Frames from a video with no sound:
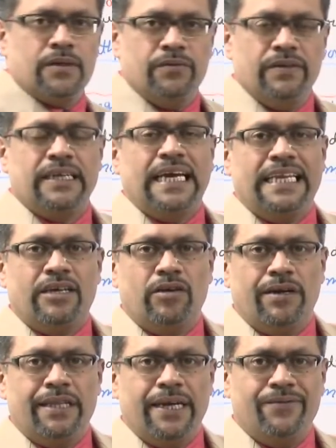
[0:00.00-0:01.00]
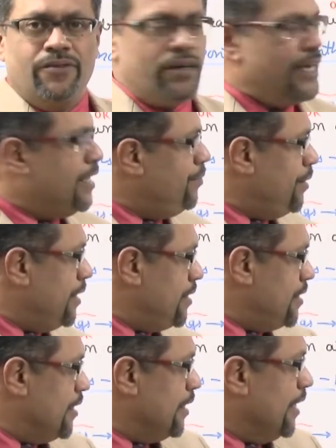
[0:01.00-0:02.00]
We calculate that for 9
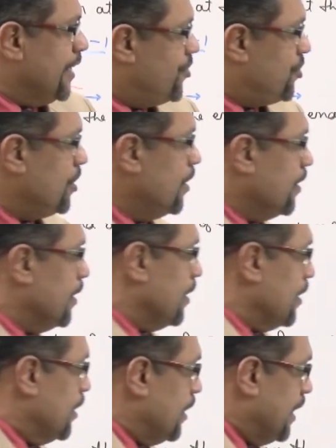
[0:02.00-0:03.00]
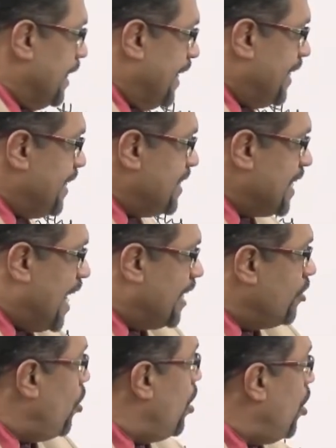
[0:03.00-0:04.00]
months. Next, it is
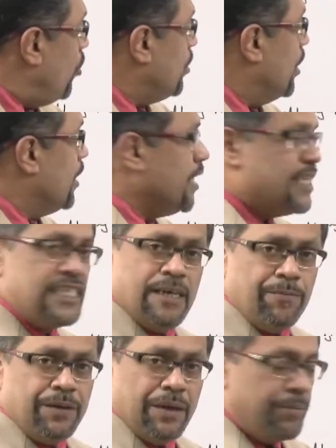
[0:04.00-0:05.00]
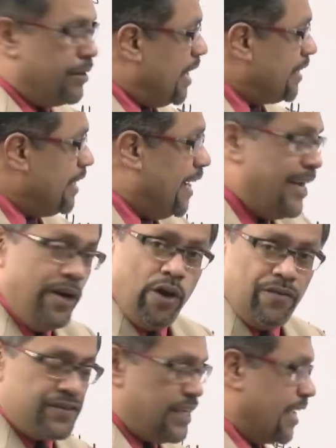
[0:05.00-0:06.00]
on 30th September at the end
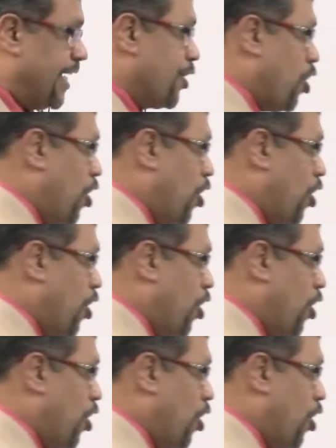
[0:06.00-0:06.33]
of second